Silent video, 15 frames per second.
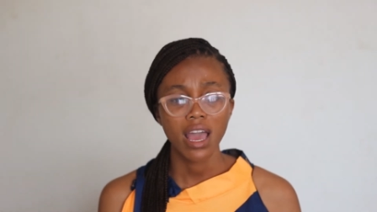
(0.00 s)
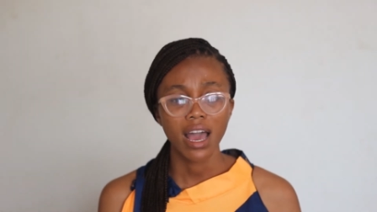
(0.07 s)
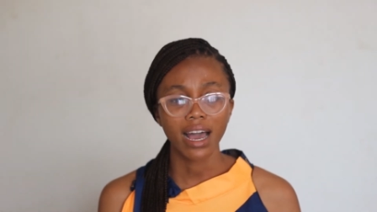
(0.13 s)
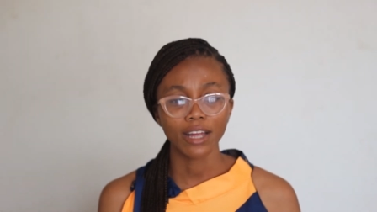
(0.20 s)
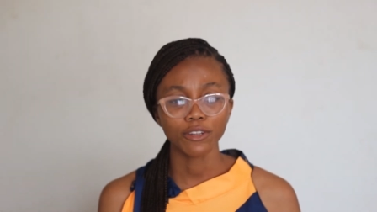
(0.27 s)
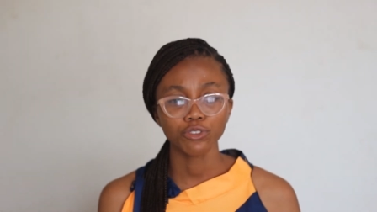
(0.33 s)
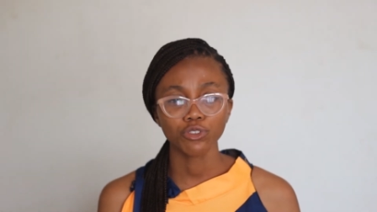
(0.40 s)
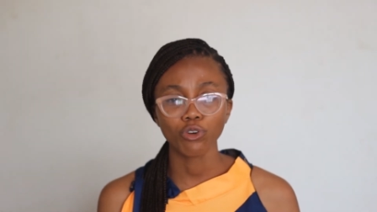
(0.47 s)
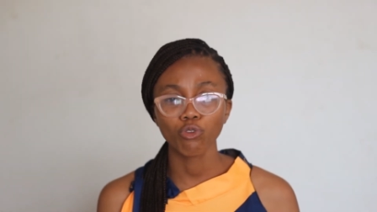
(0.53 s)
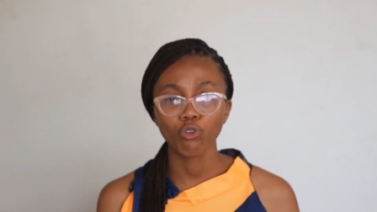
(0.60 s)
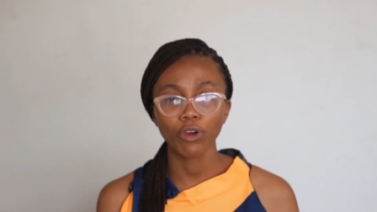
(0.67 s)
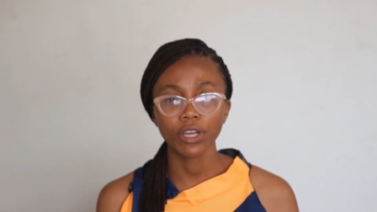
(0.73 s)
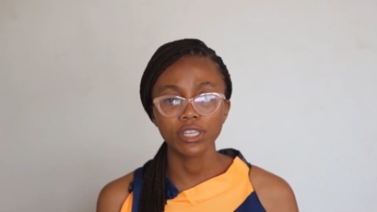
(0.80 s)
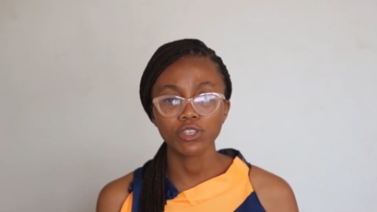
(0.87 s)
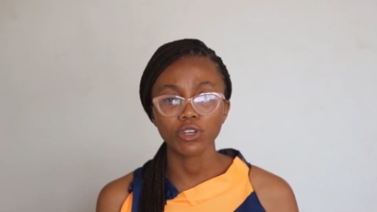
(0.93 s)
And
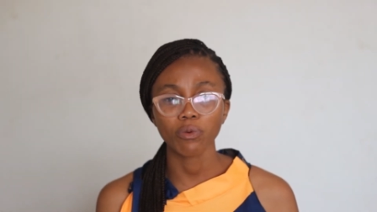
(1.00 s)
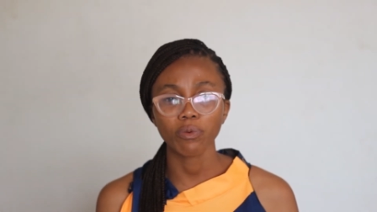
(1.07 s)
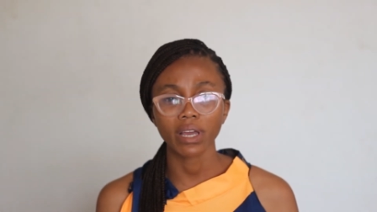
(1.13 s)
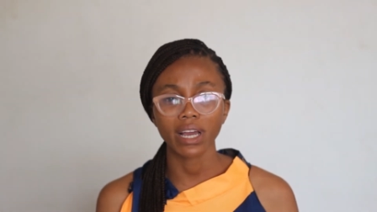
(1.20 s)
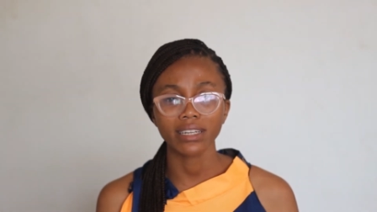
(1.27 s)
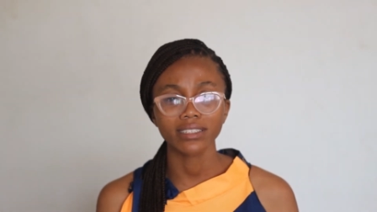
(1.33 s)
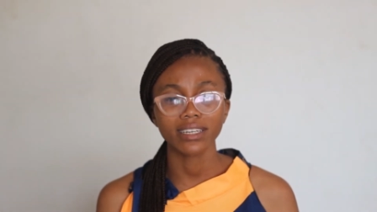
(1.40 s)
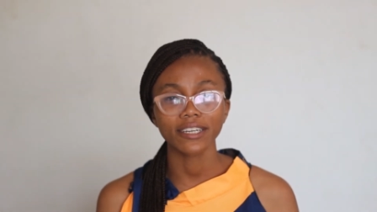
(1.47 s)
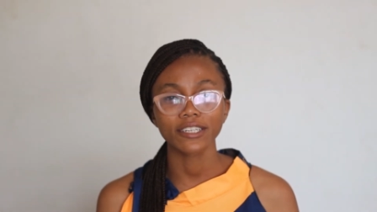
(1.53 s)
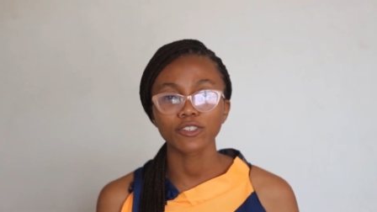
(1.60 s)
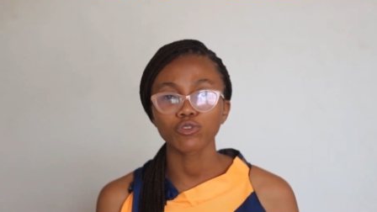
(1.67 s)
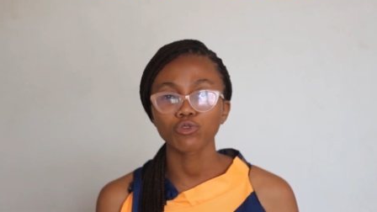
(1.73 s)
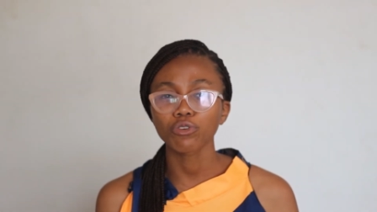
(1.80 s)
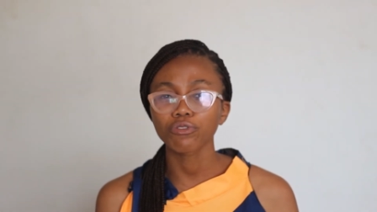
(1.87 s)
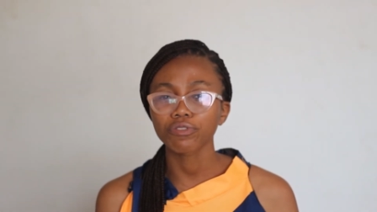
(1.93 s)
going somewhere and there
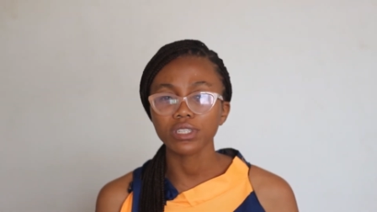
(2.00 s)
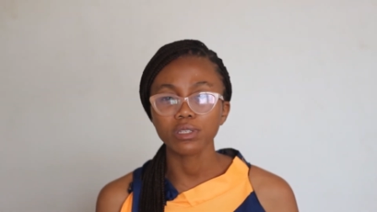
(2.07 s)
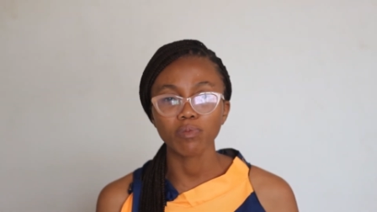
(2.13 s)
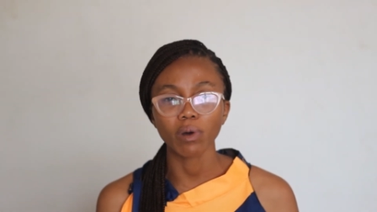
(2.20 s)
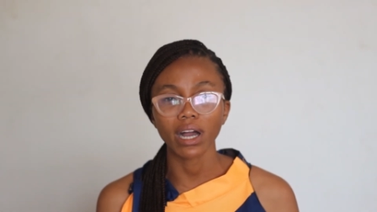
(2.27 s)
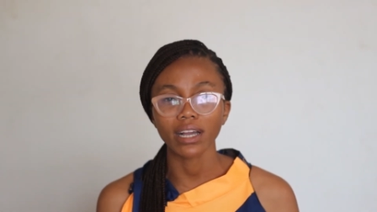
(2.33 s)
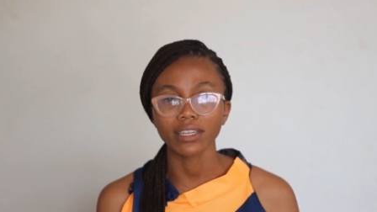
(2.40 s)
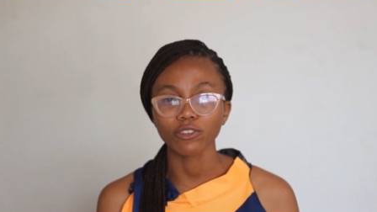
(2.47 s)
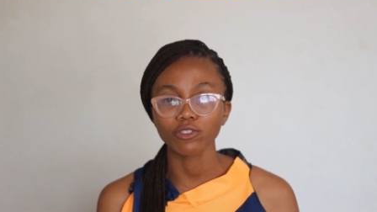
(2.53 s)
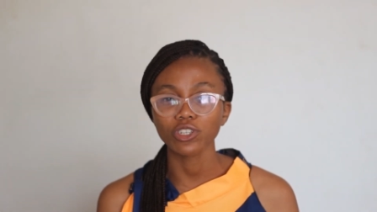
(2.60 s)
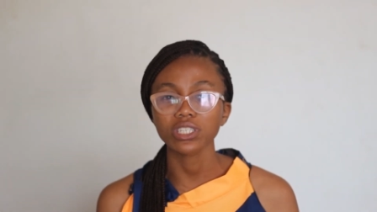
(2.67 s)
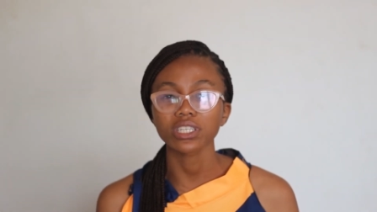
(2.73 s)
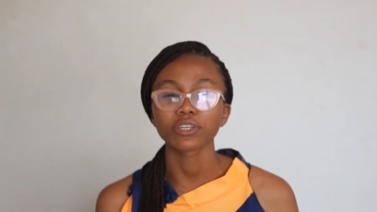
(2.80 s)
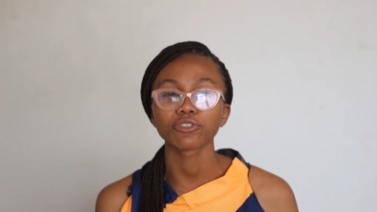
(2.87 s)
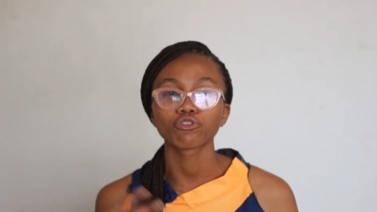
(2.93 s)
no feedback, they'll
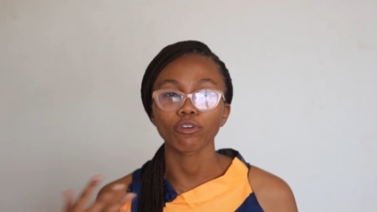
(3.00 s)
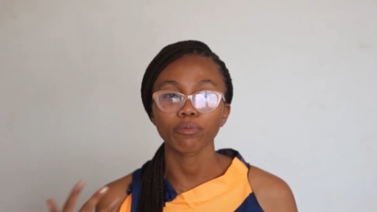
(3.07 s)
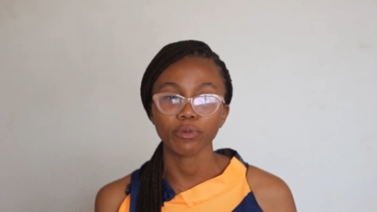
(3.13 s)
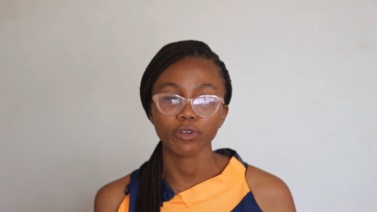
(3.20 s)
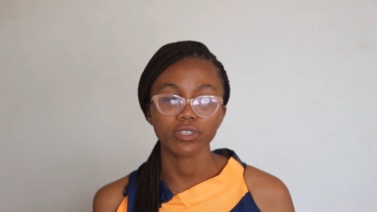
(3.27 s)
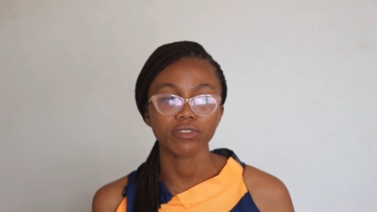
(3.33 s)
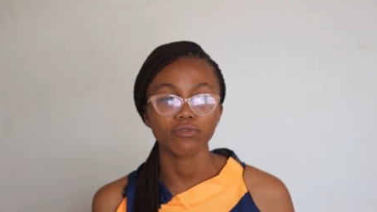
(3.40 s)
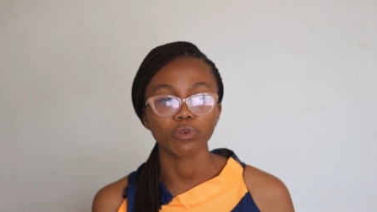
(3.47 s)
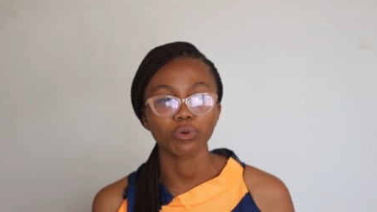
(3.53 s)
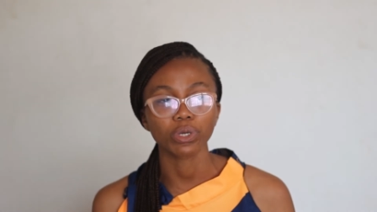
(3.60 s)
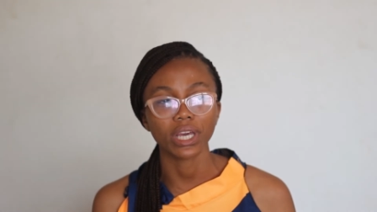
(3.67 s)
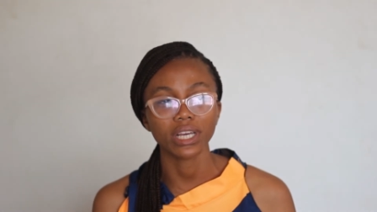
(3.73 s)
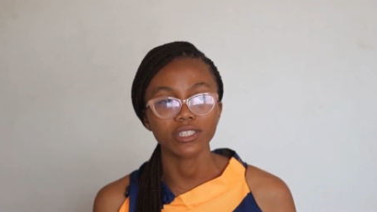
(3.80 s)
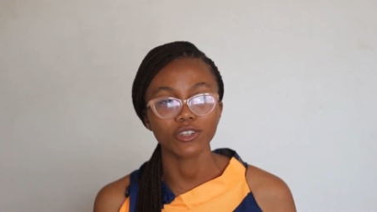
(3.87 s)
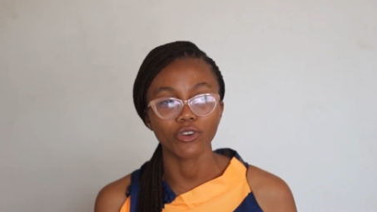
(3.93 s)
just say drop your CV, we'll
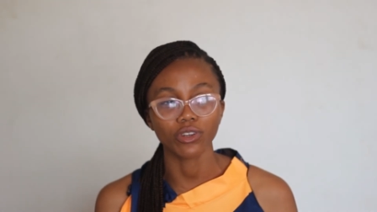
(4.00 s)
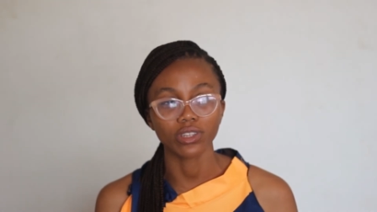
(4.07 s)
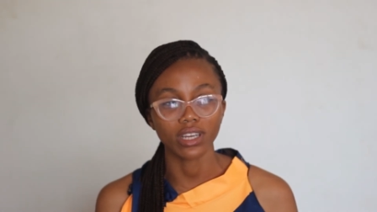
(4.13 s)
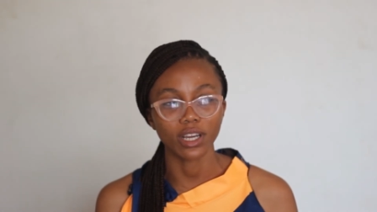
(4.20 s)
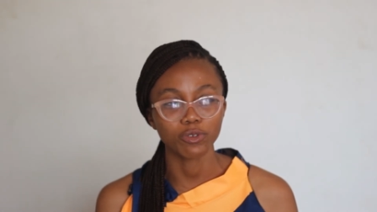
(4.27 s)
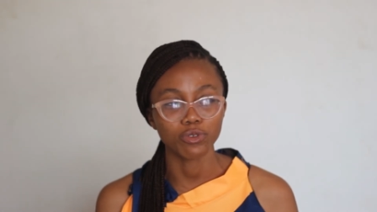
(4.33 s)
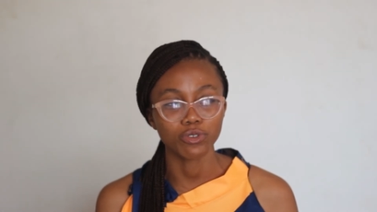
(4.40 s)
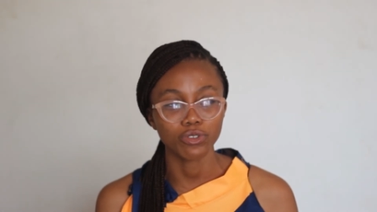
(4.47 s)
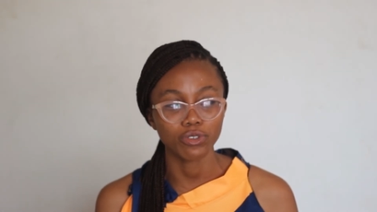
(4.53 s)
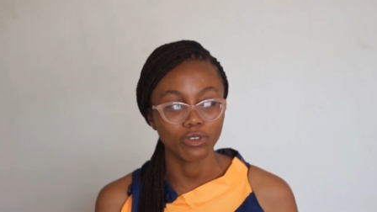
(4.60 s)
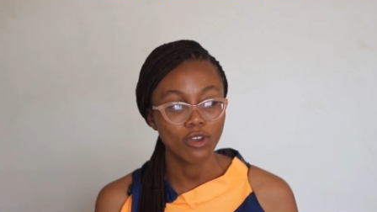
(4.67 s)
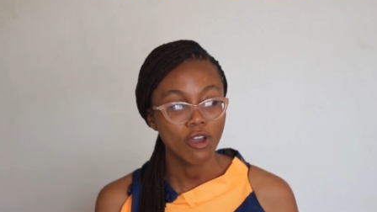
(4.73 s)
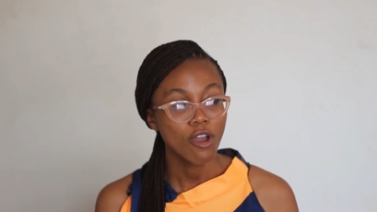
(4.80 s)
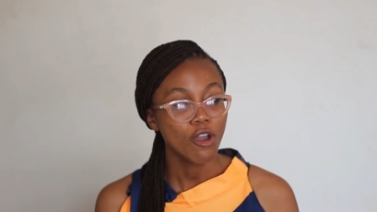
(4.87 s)
get in contact with you.